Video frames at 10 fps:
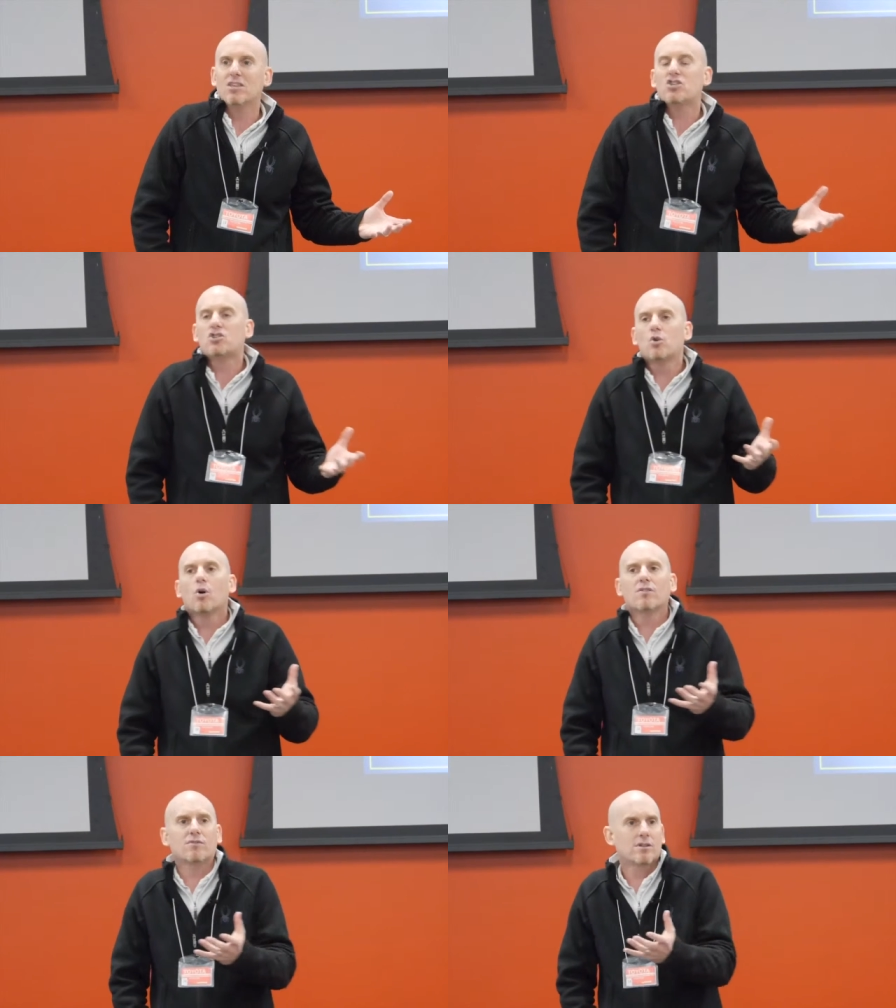this
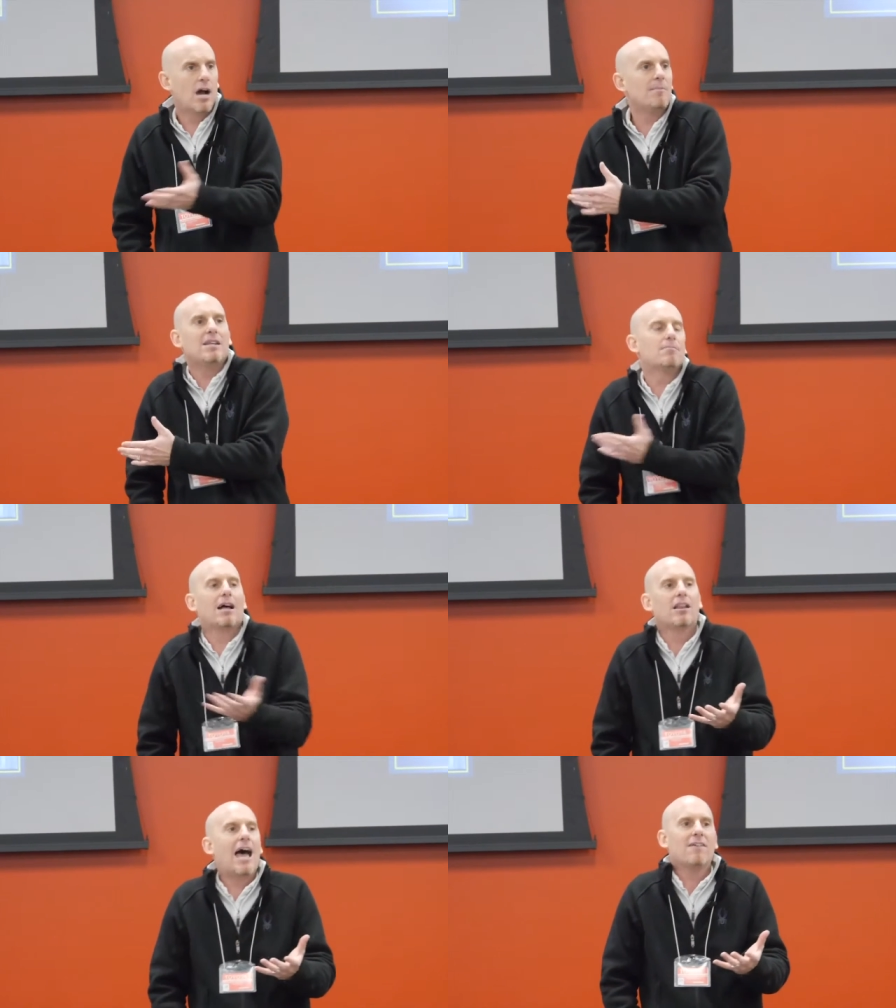shortcoming in
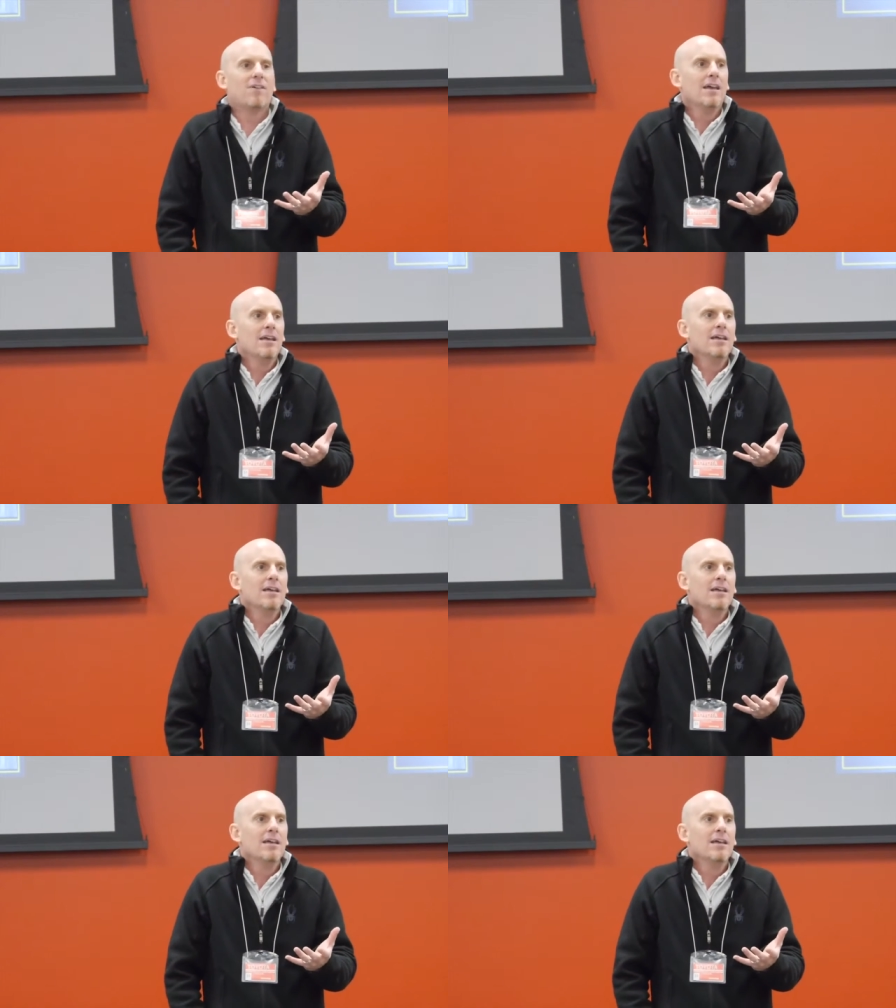my life.